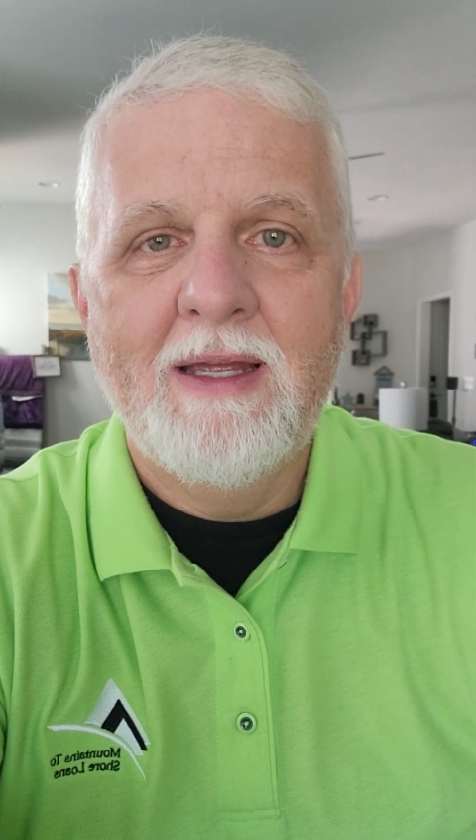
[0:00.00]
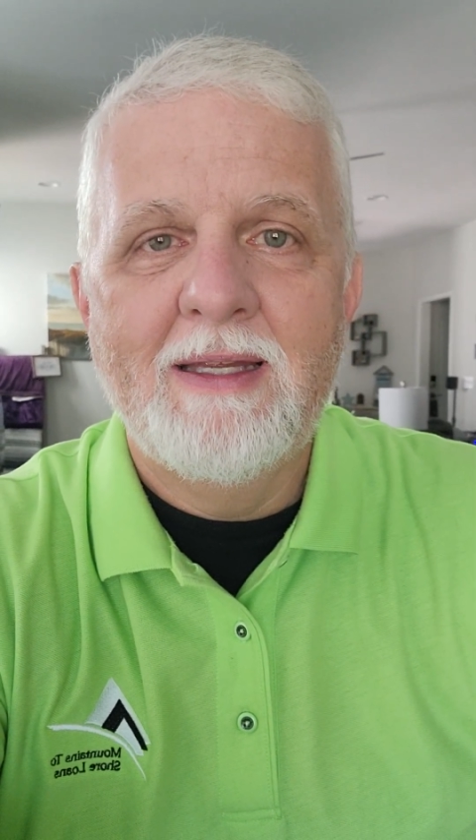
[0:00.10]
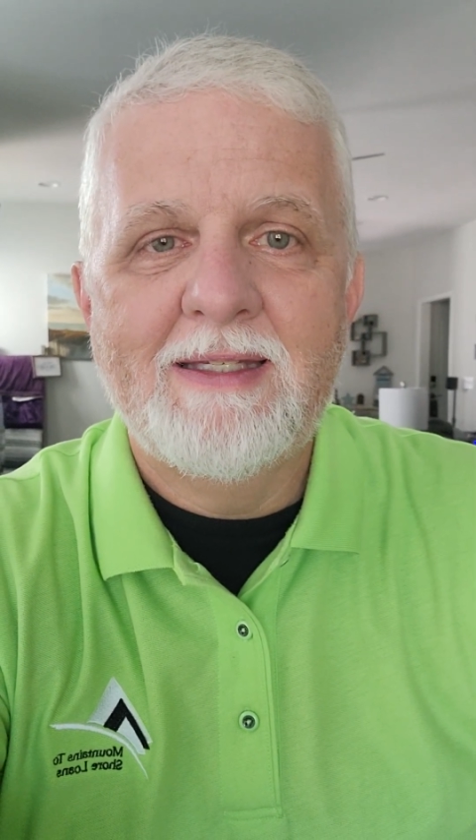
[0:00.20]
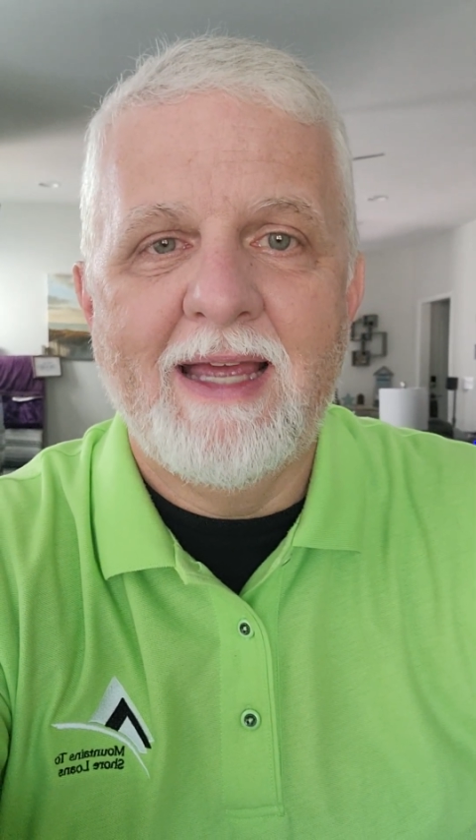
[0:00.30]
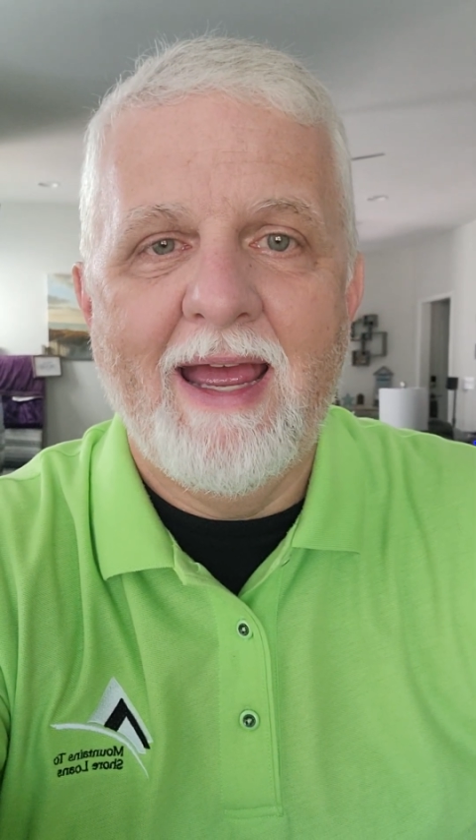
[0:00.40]

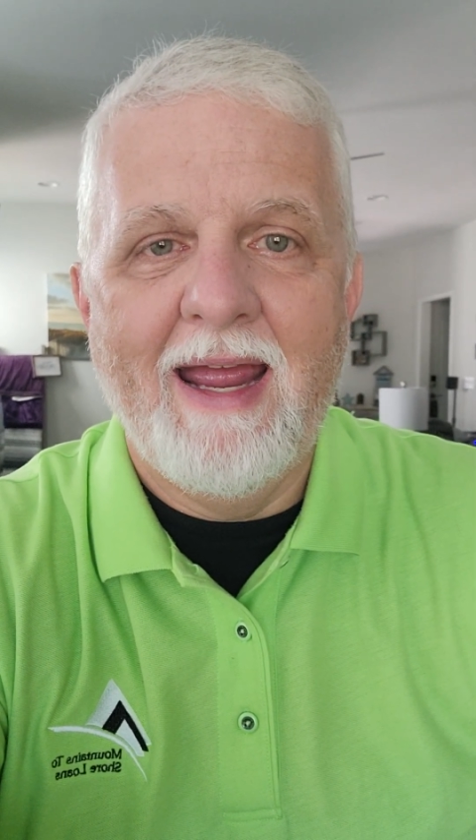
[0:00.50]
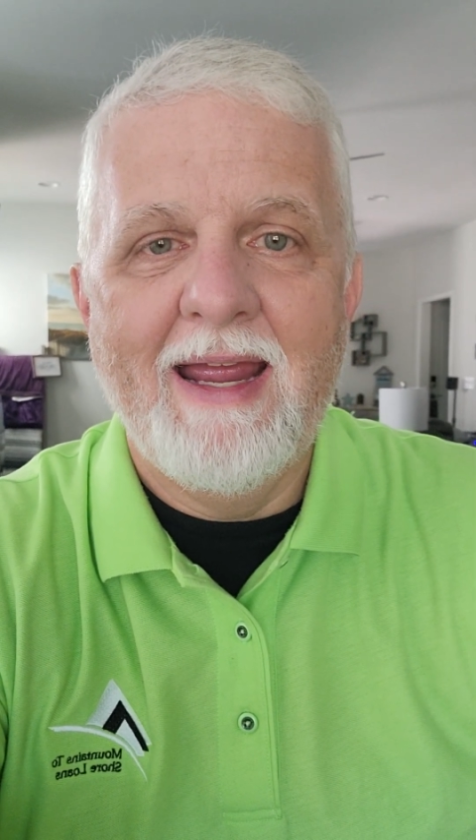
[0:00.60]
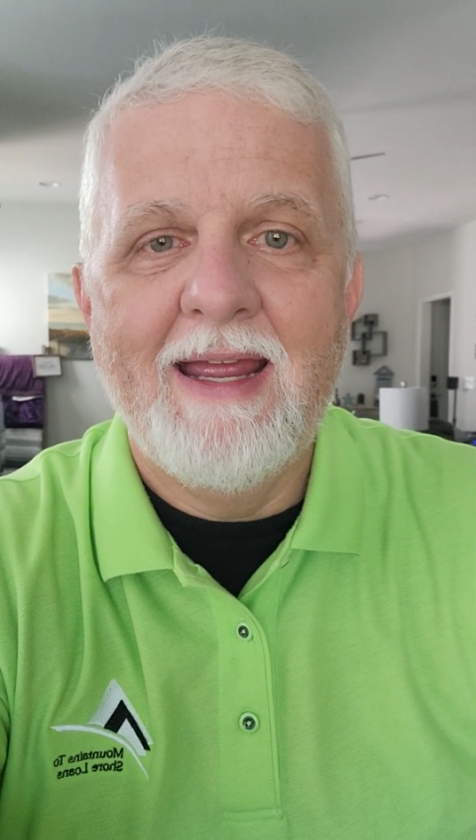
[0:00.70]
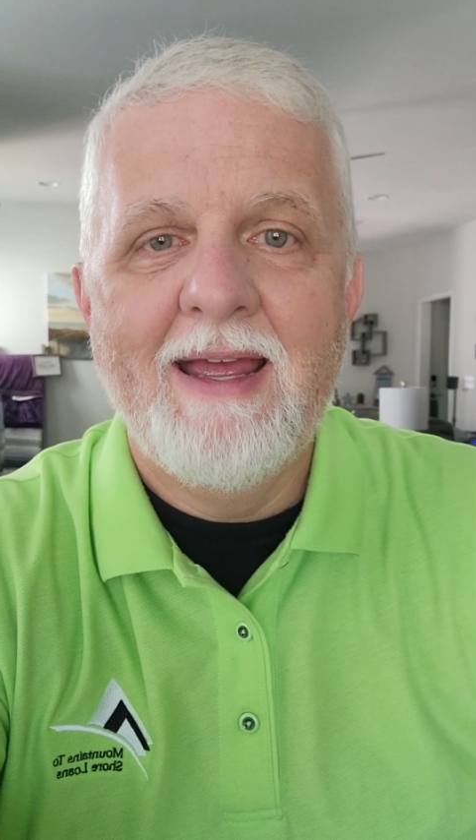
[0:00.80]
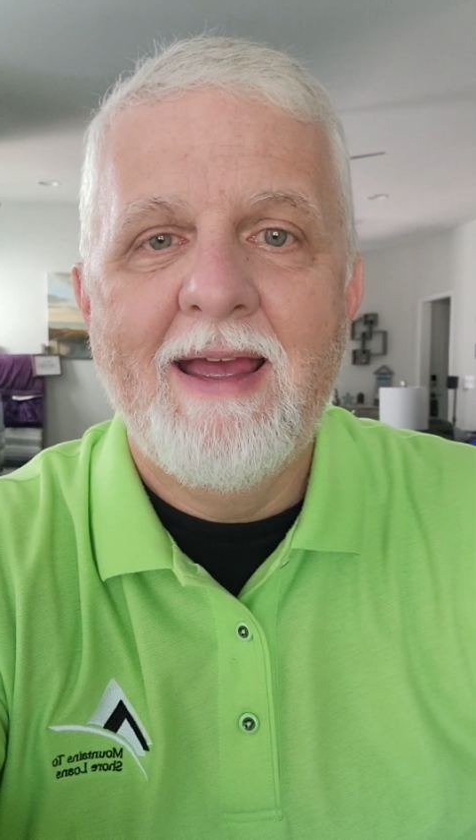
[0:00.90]

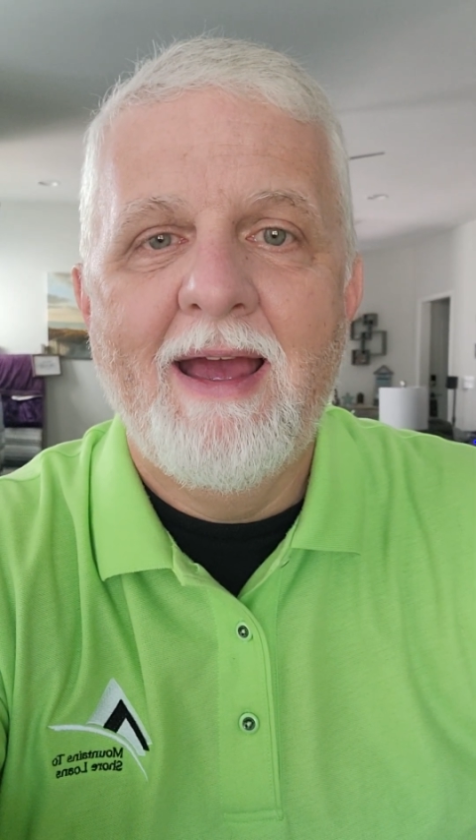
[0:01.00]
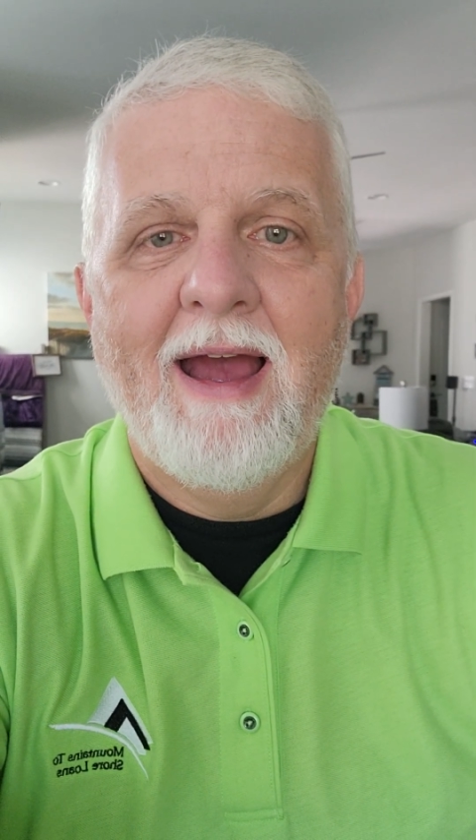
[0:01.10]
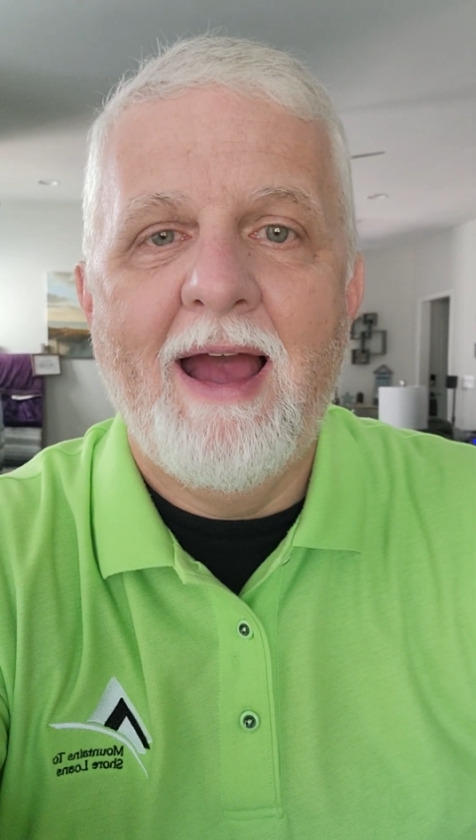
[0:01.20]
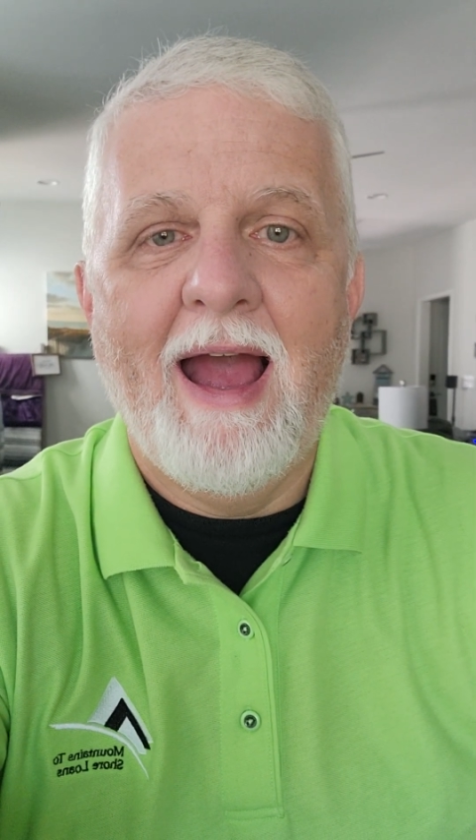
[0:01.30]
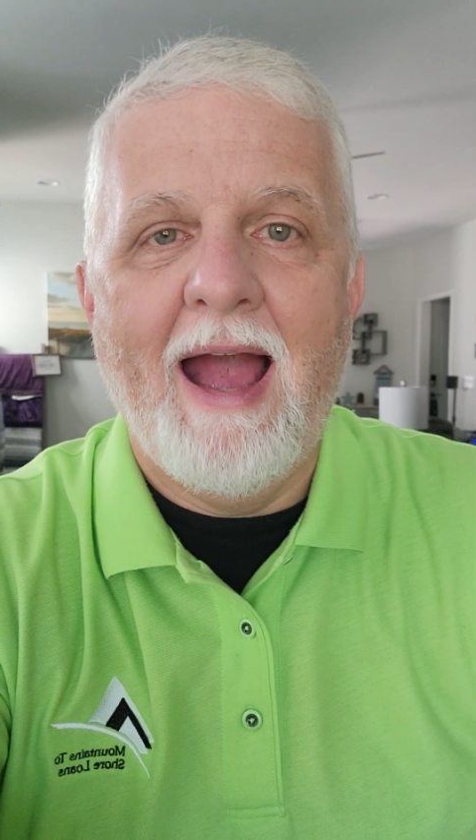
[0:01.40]
say,
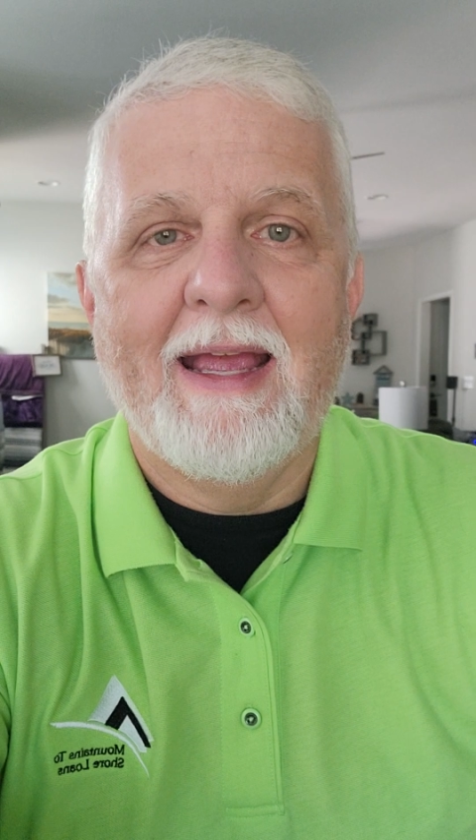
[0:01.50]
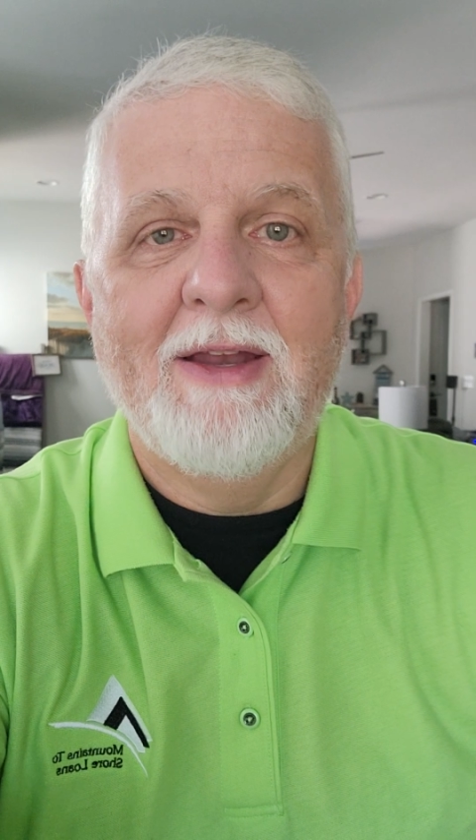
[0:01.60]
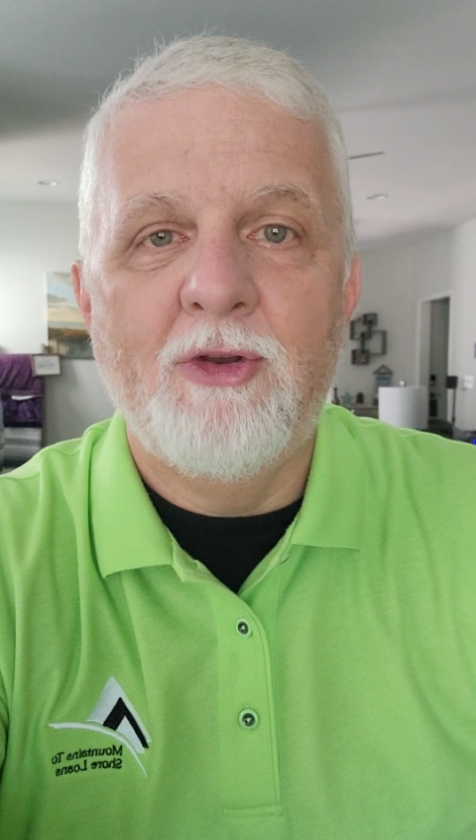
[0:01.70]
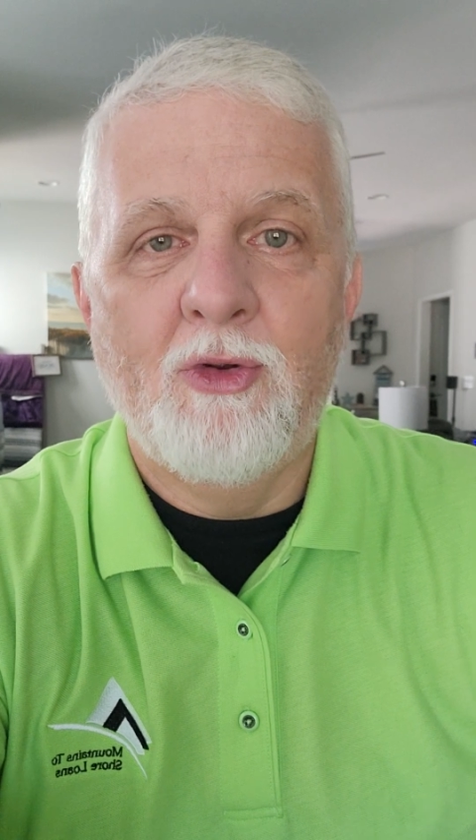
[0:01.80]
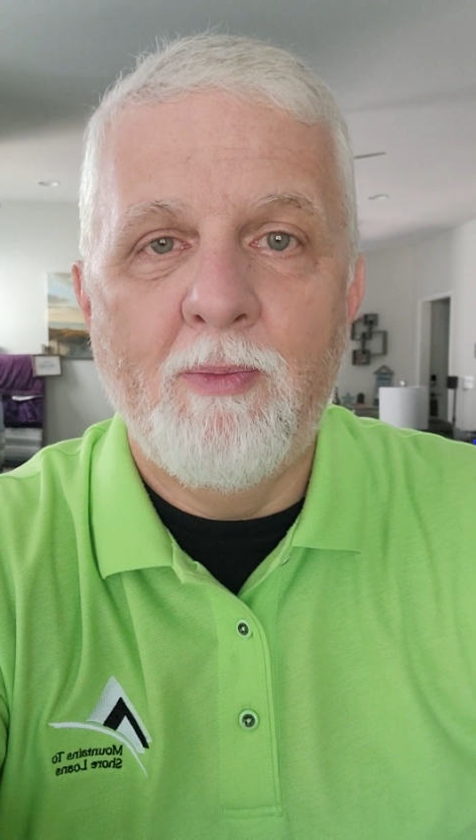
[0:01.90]
I
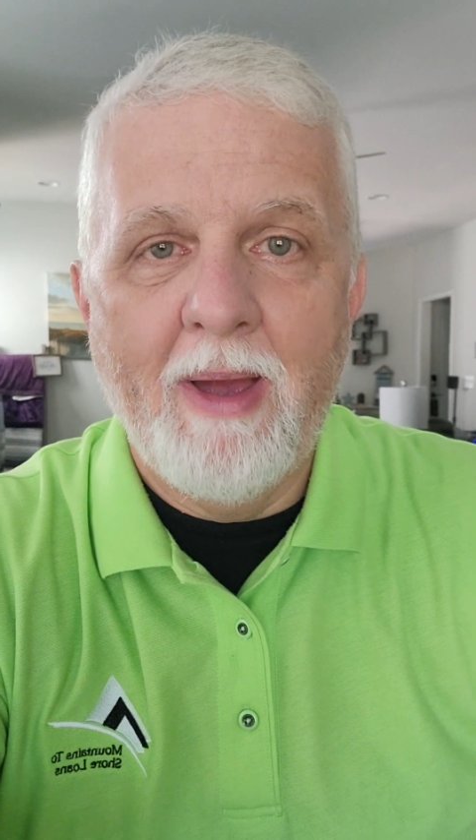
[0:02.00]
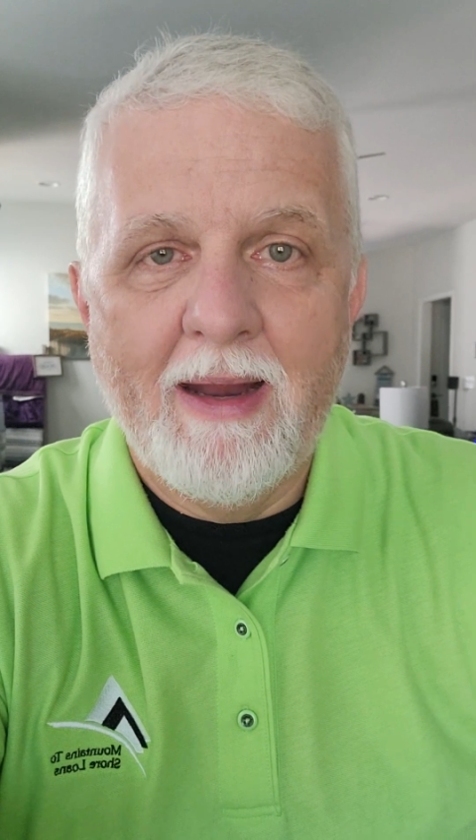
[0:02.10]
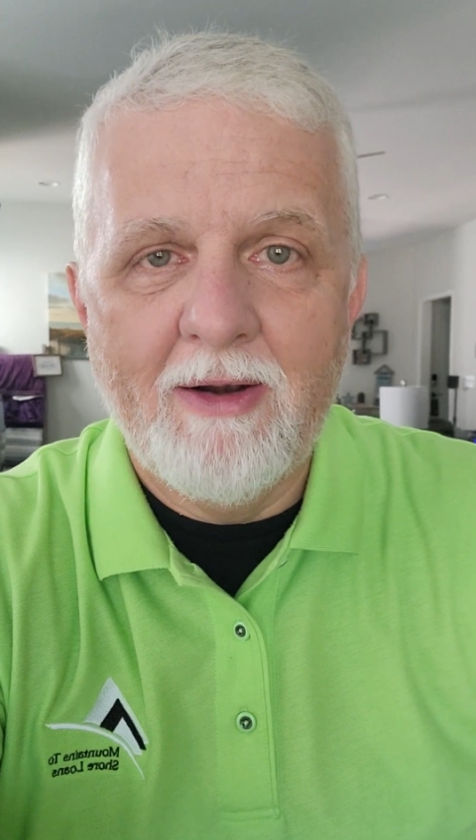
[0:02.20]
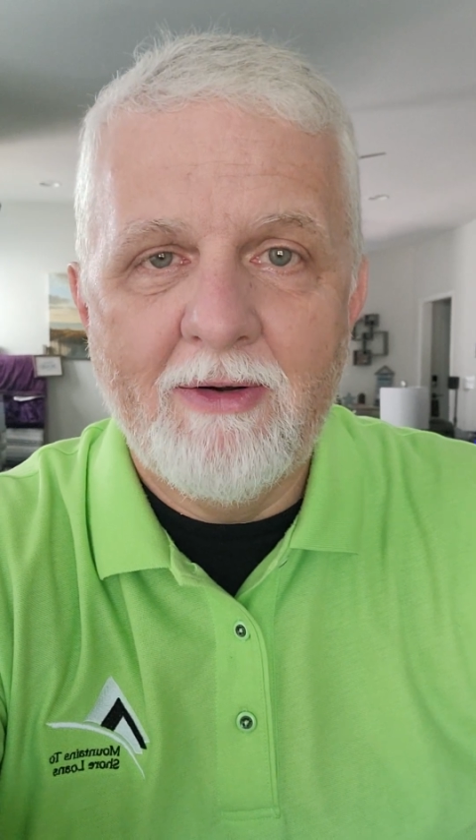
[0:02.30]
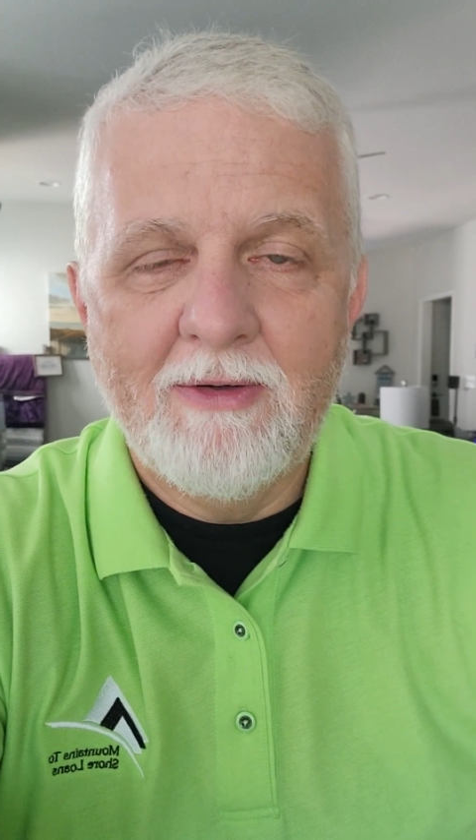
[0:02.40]
can do
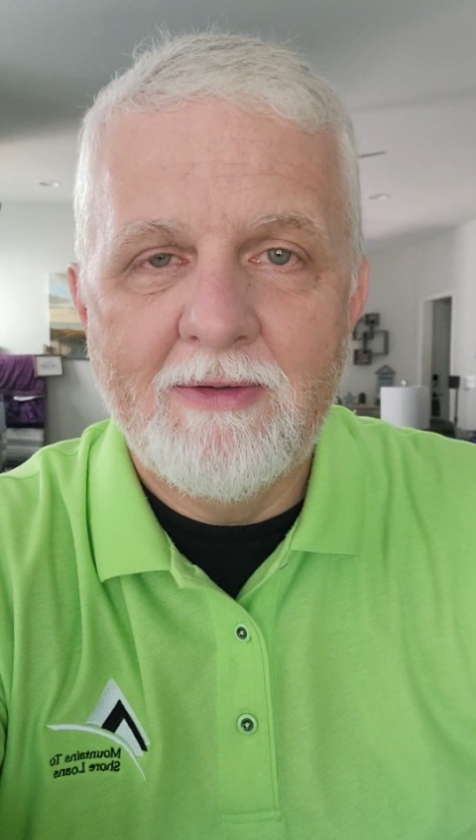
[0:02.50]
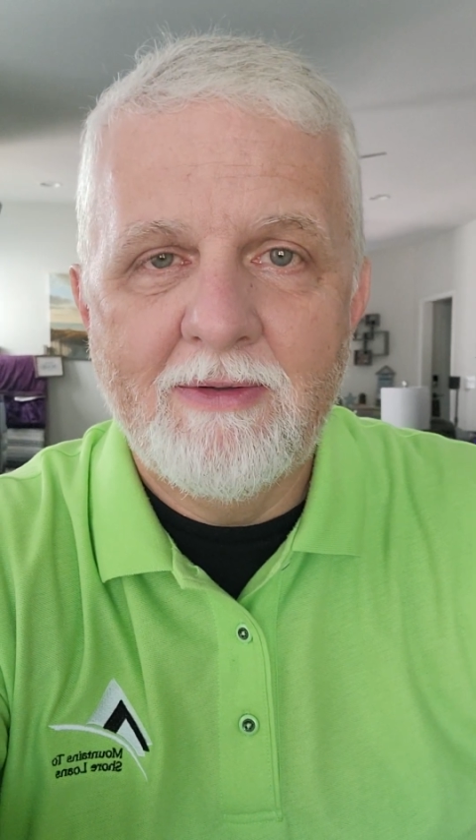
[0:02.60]
better,